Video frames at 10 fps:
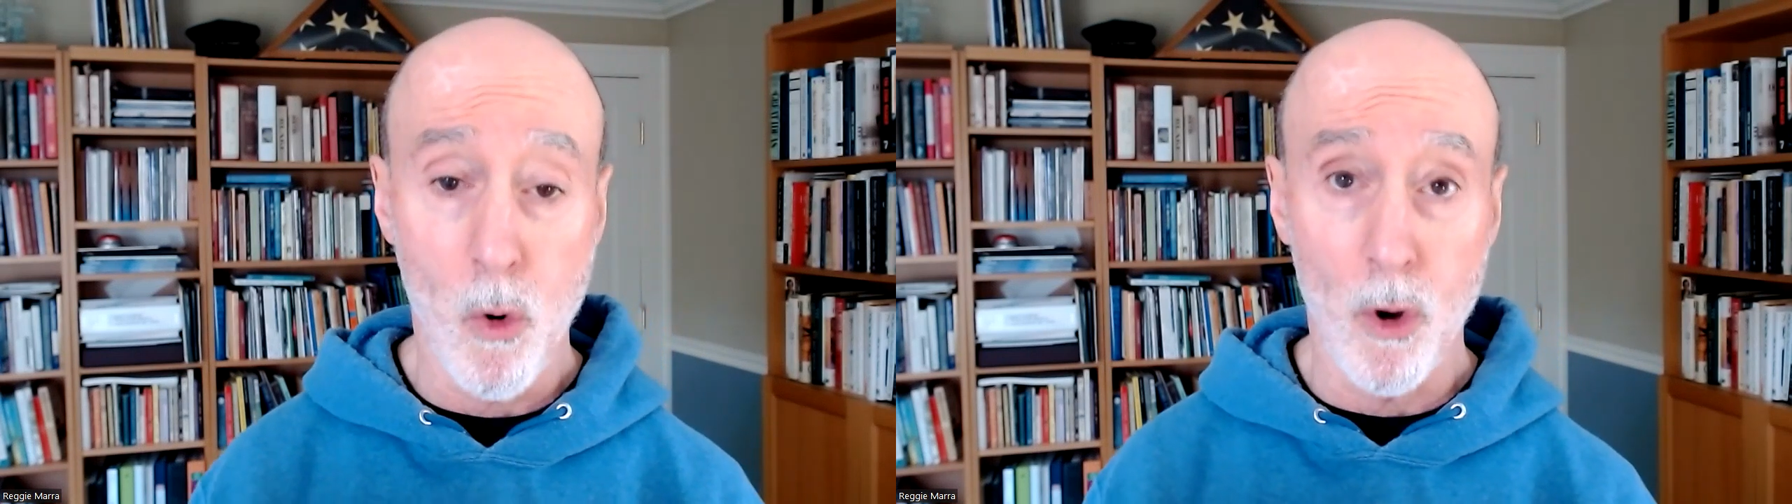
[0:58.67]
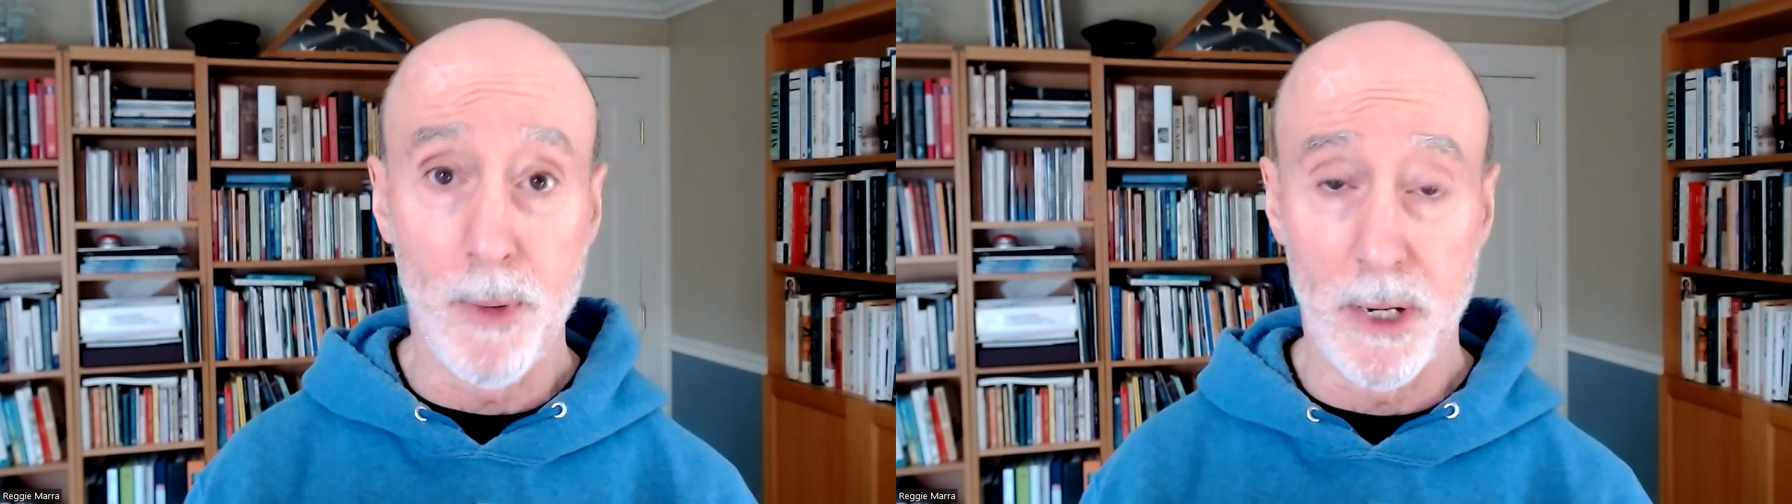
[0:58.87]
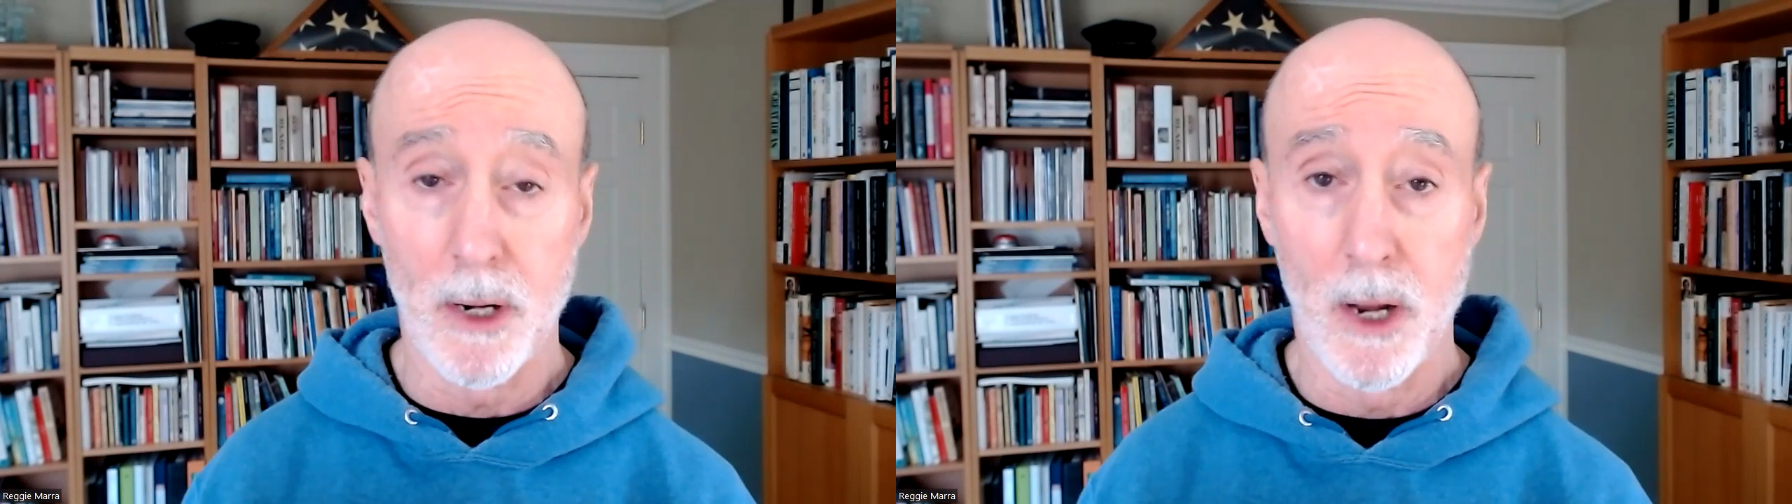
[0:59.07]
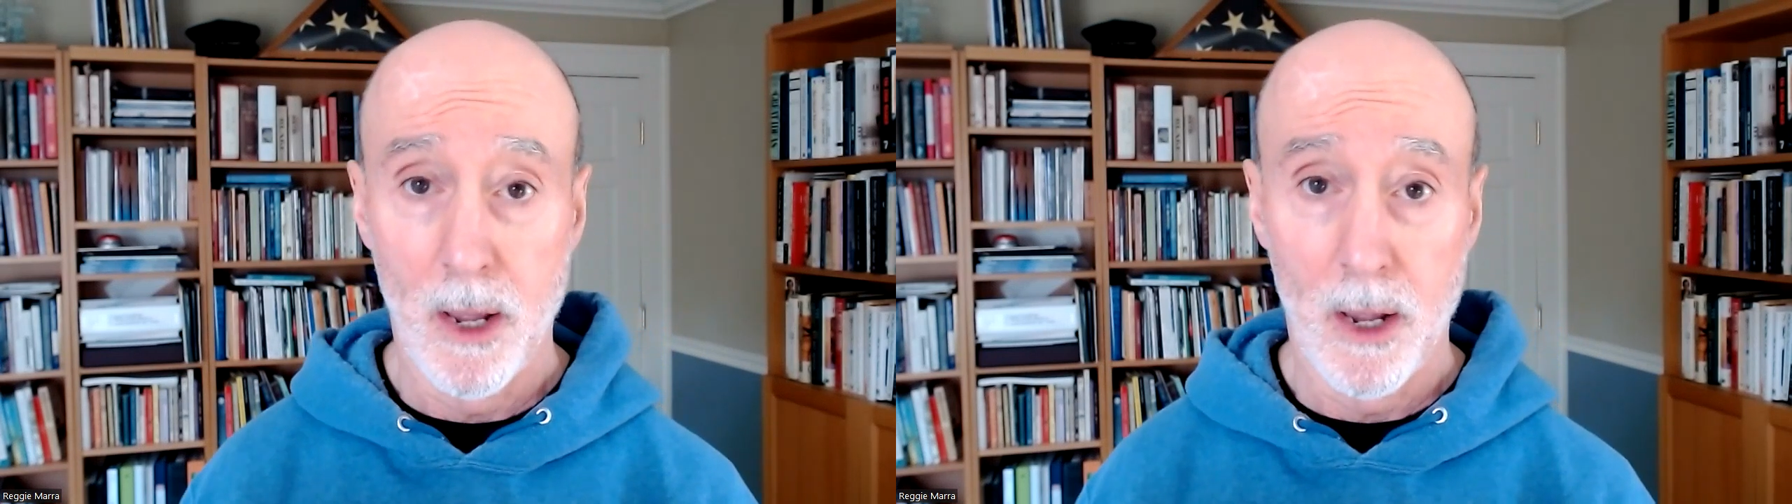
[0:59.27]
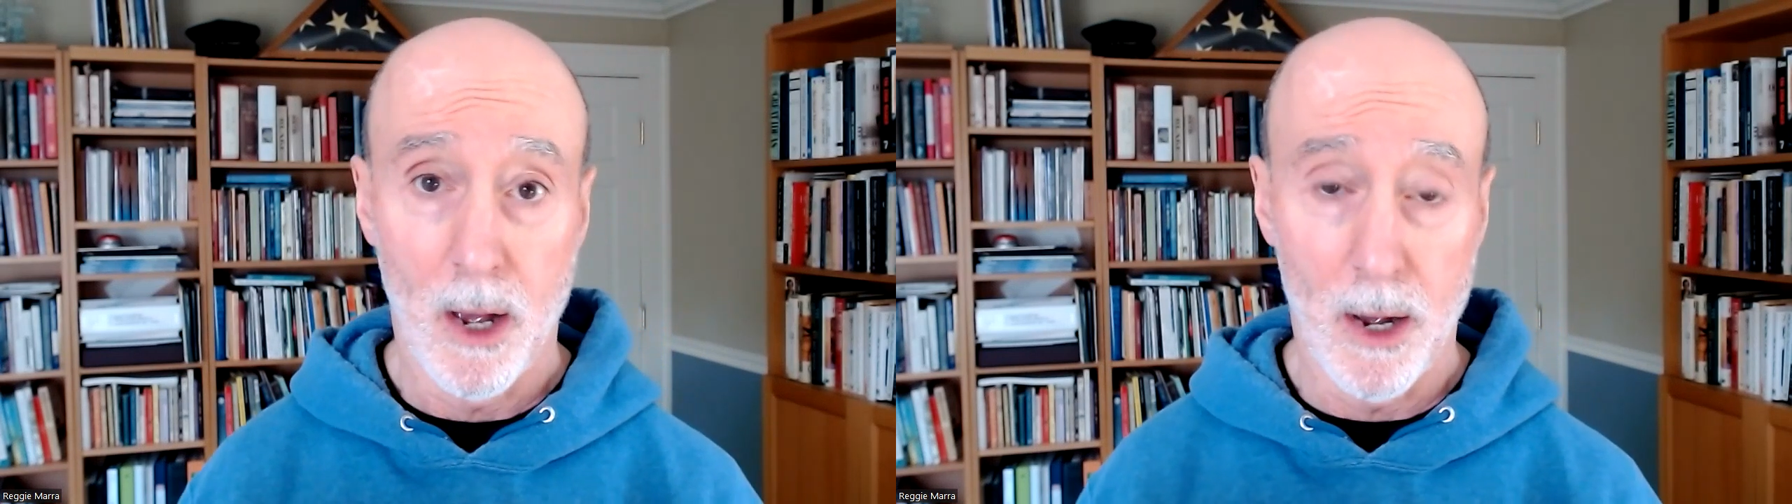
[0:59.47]
corpsman
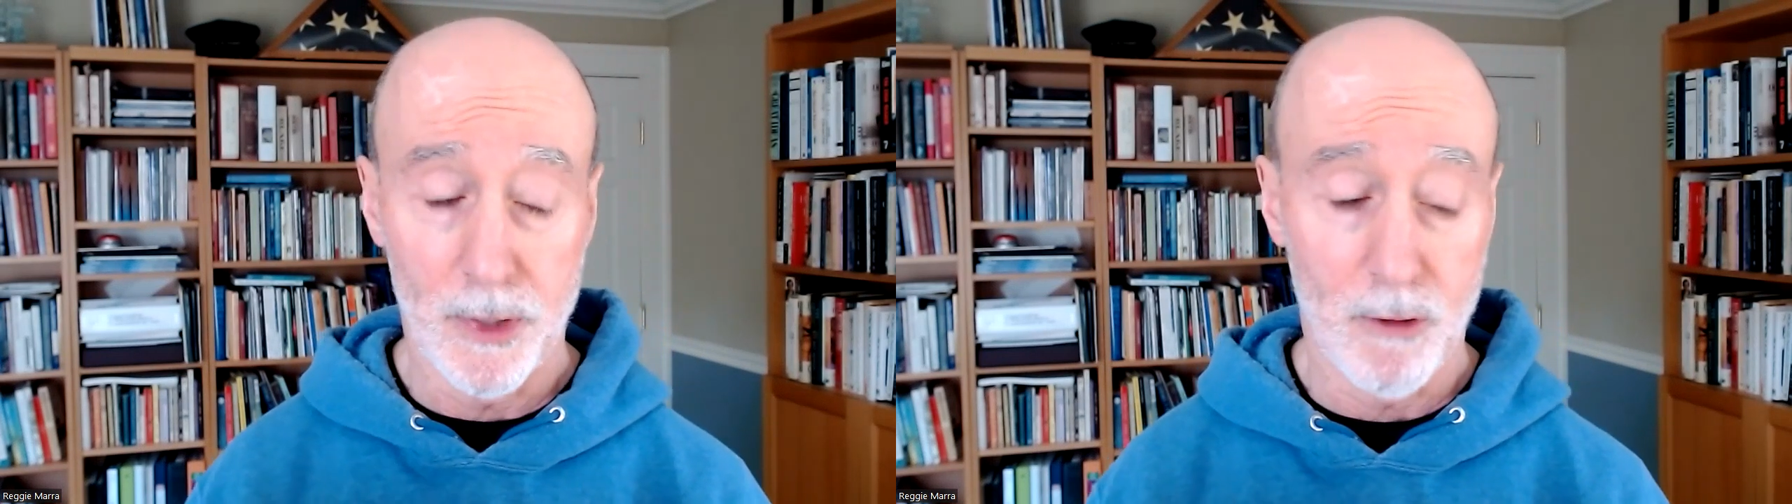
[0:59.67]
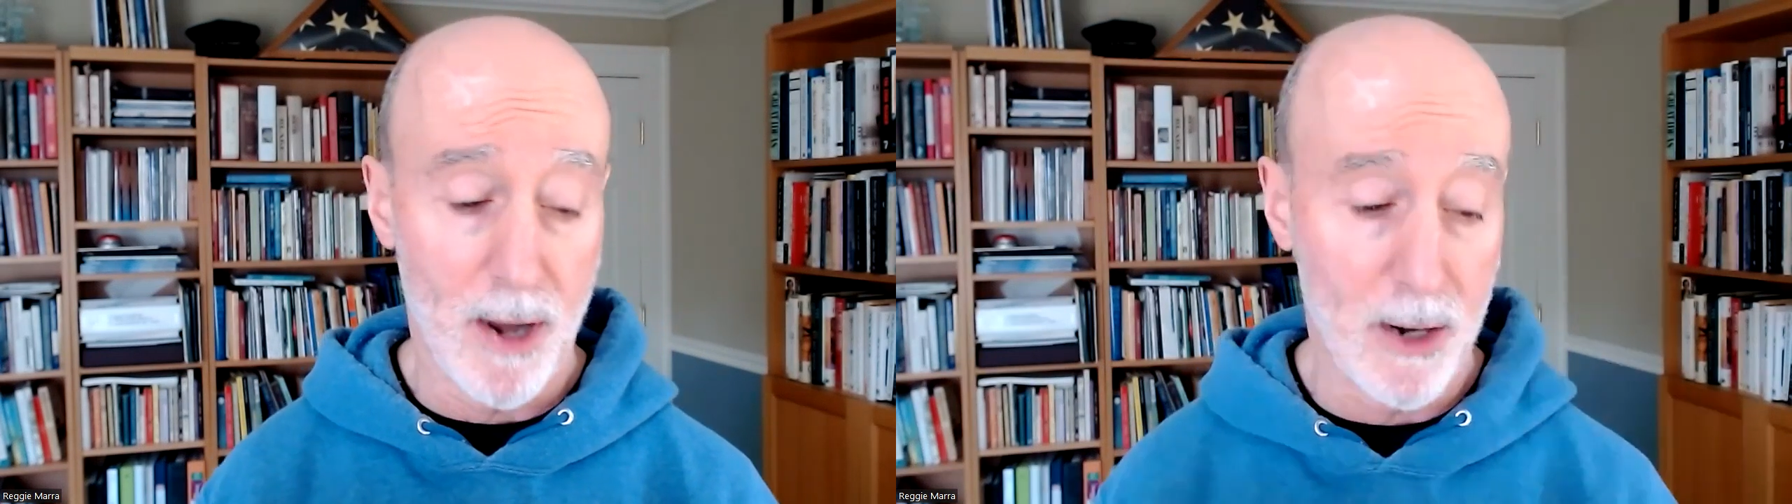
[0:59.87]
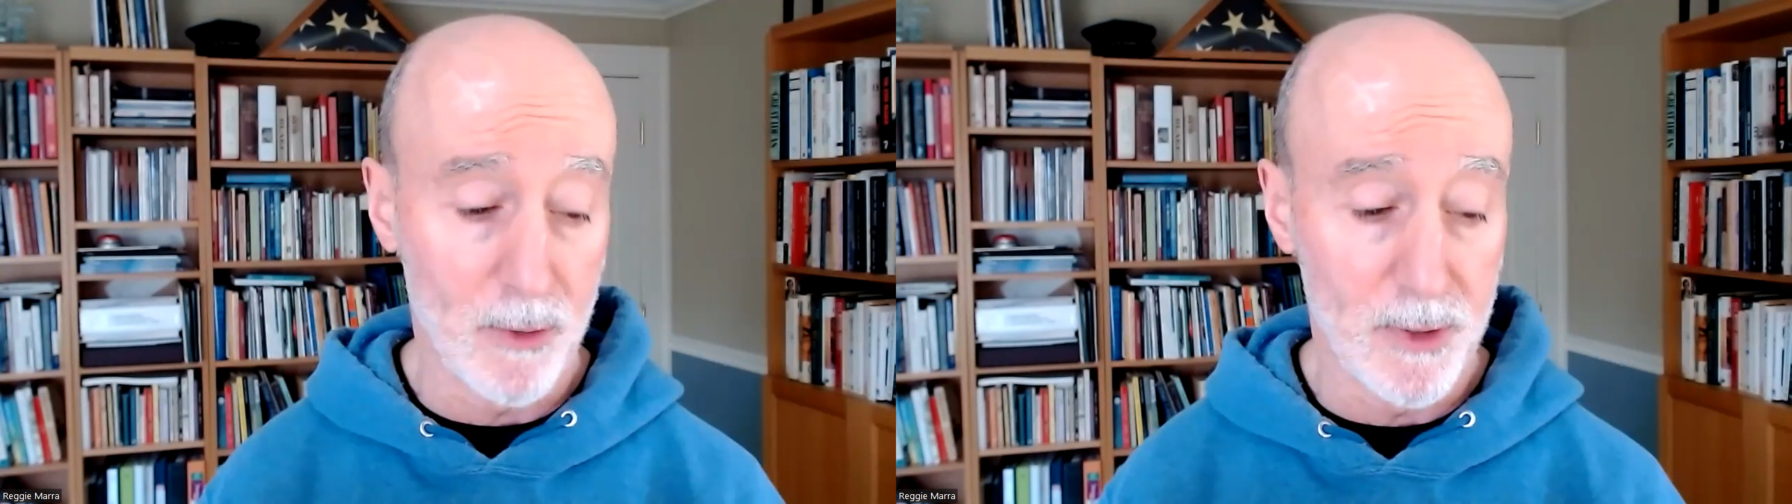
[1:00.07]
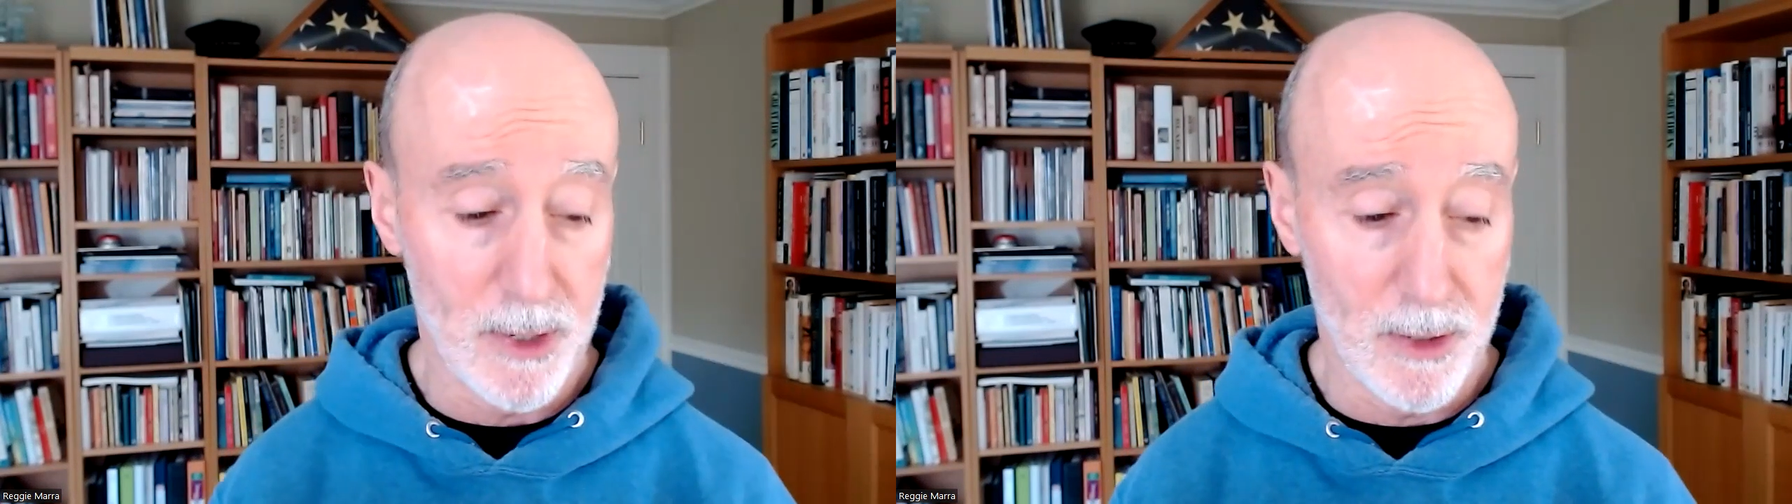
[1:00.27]
on the ground